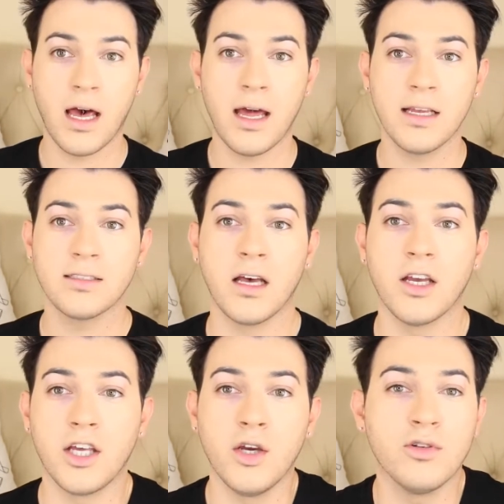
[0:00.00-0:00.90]
that is a
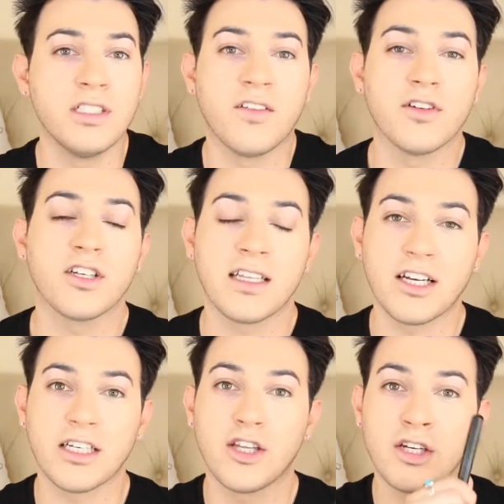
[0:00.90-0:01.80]
huge difference. Look at
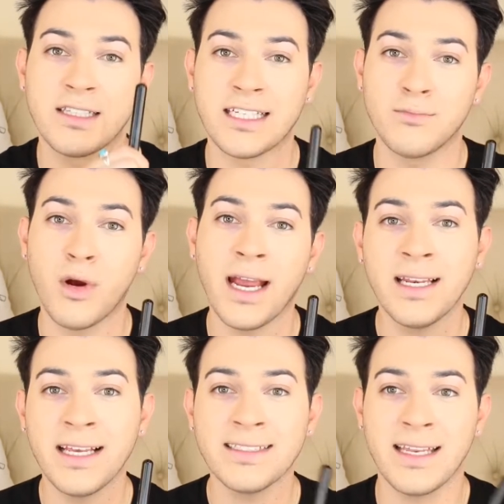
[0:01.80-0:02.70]
that shit. Look at this
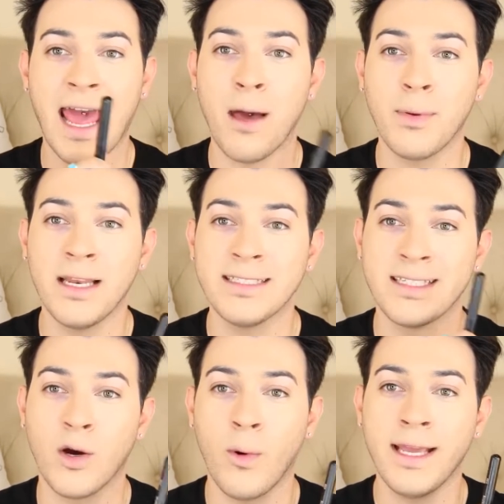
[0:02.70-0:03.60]
brightness and happiness
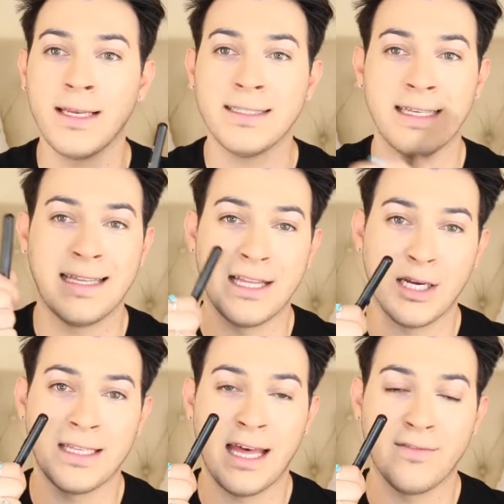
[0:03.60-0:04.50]
and awakeness and then
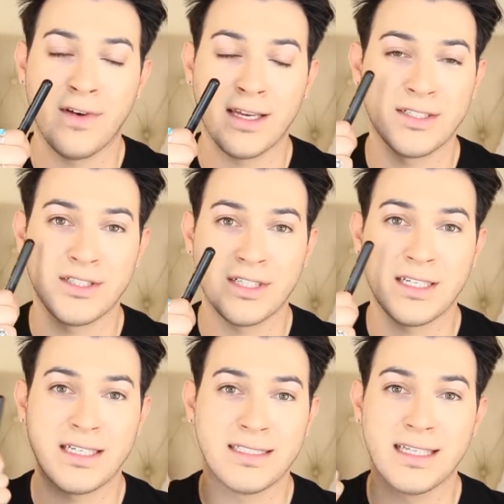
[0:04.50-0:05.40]
look at that fucking
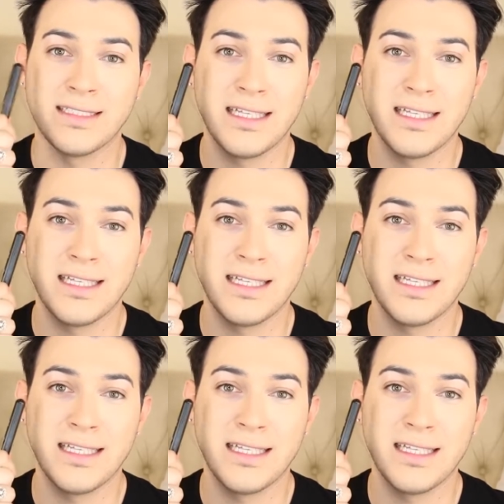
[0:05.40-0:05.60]
shit. It's so